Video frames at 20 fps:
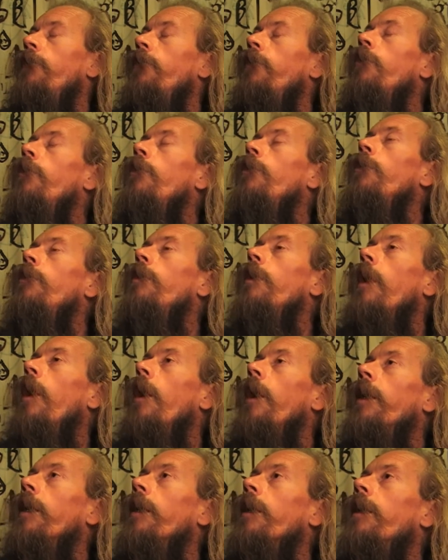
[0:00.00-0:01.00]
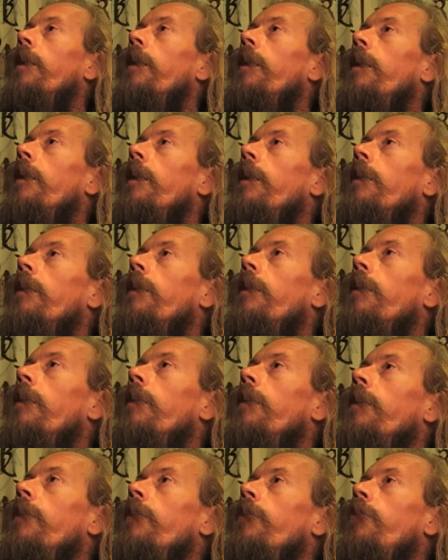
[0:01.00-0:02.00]
Do you like?
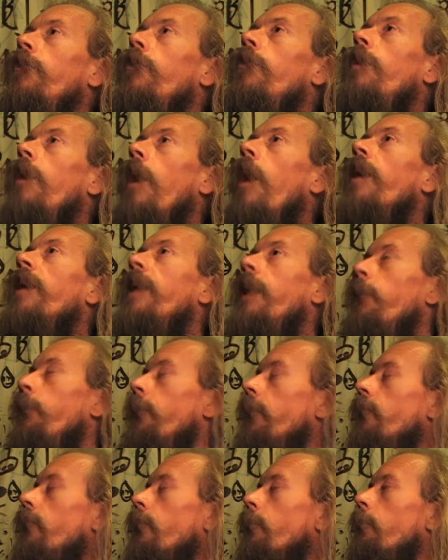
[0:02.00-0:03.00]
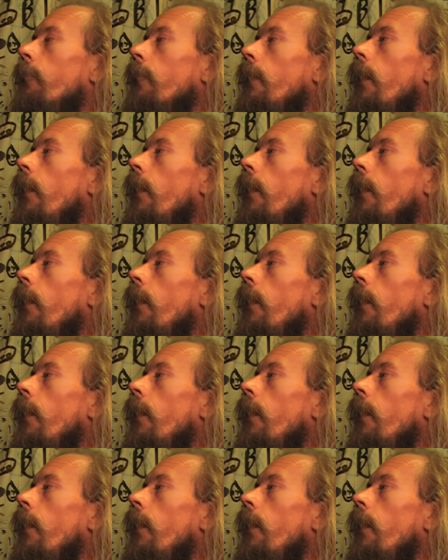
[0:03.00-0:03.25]
Do you like it when someone